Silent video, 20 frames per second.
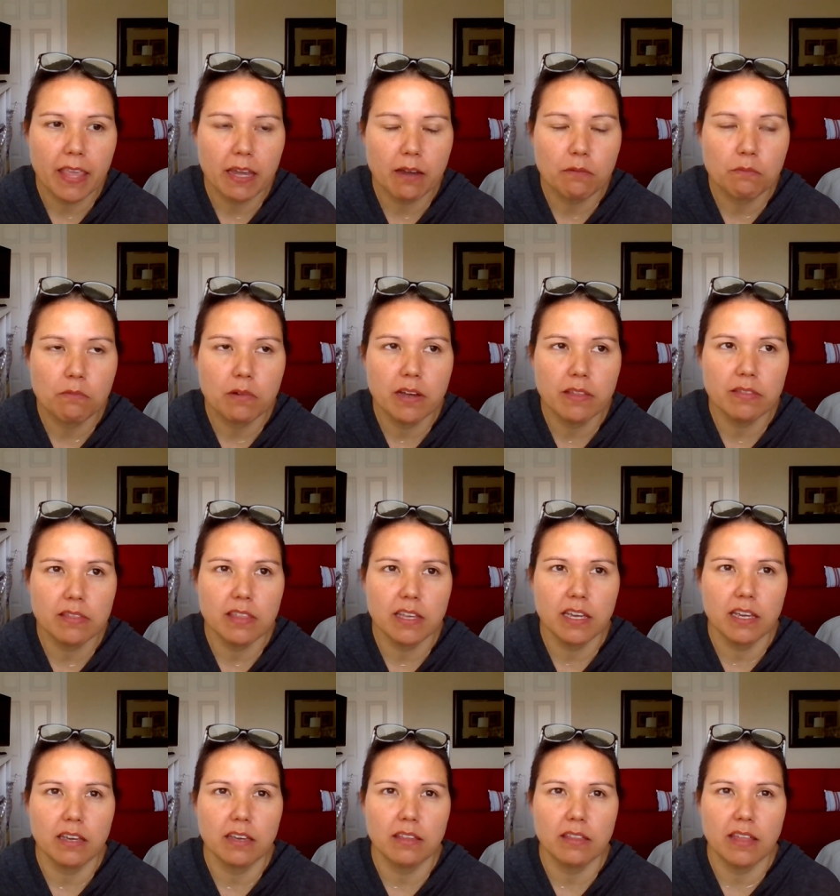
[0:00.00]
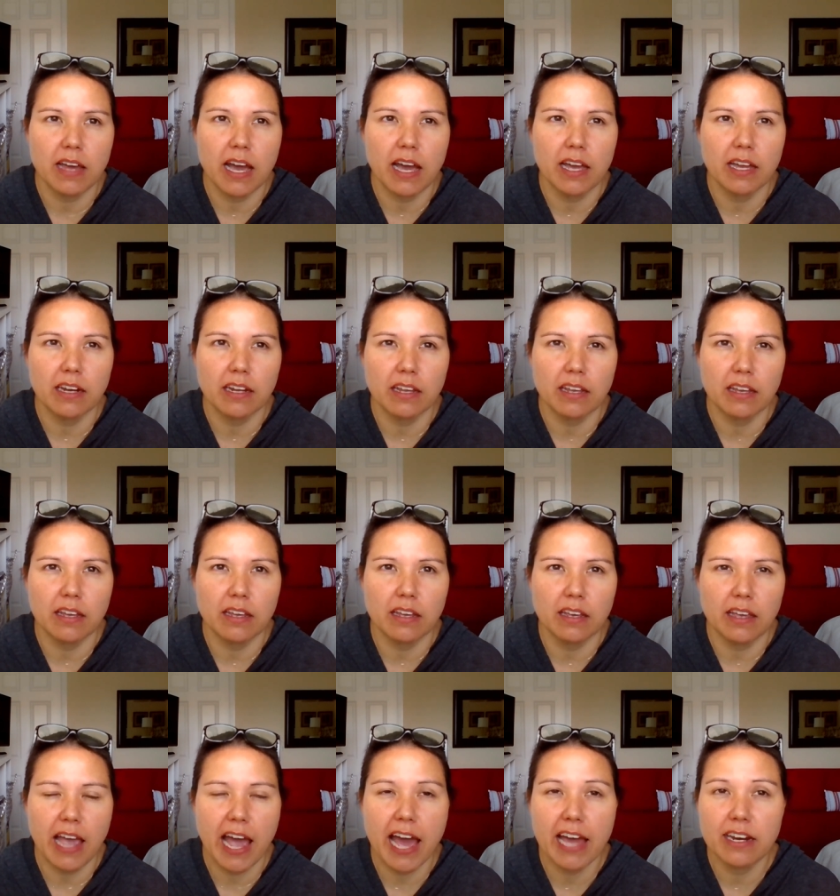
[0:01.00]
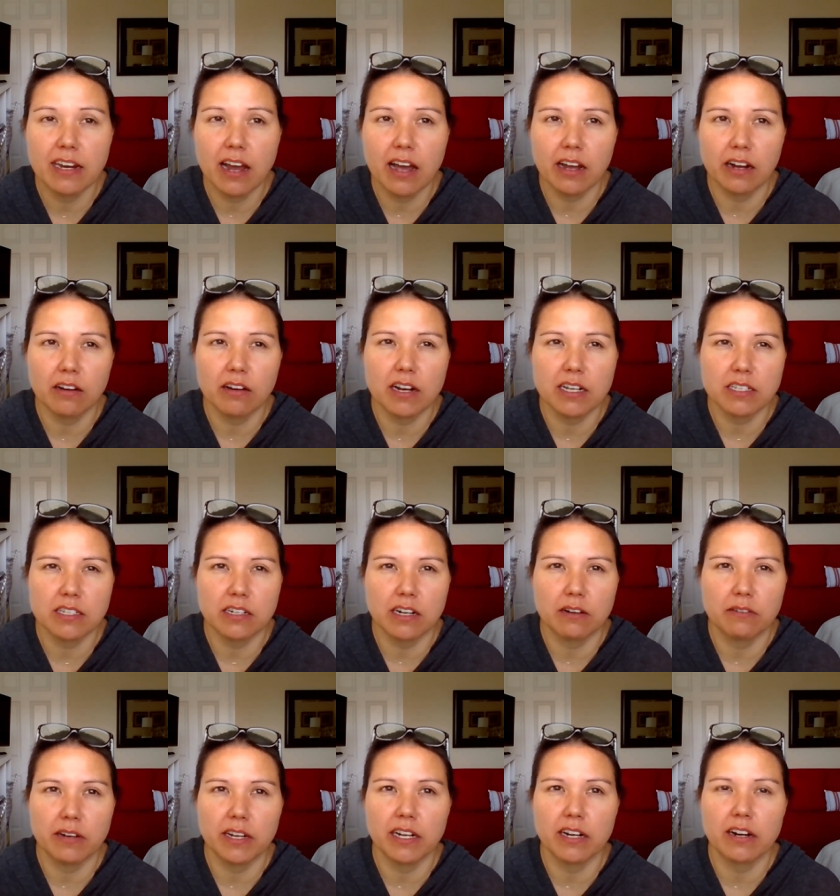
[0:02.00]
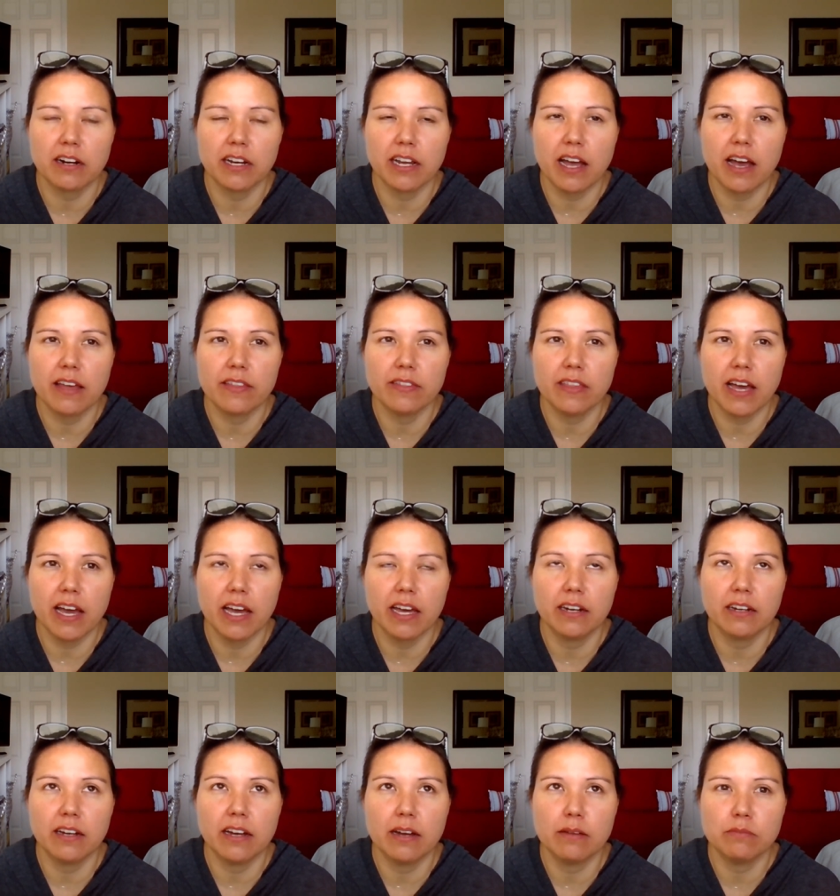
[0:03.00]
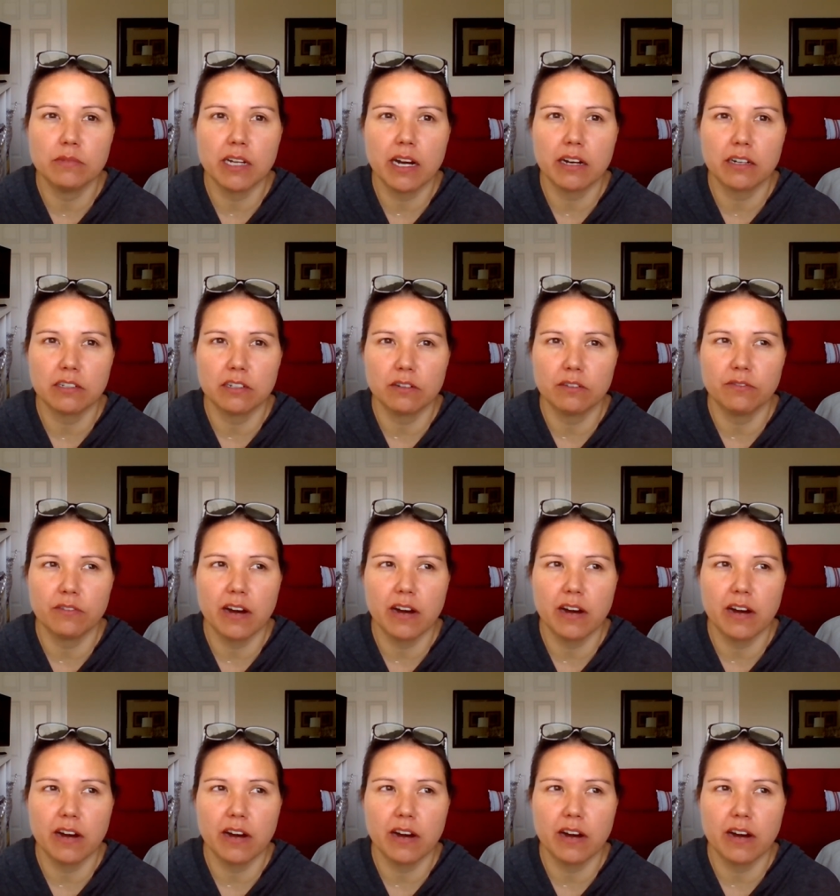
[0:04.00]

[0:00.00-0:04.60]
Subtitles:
One thing that had not crossed our radar yet that Dr.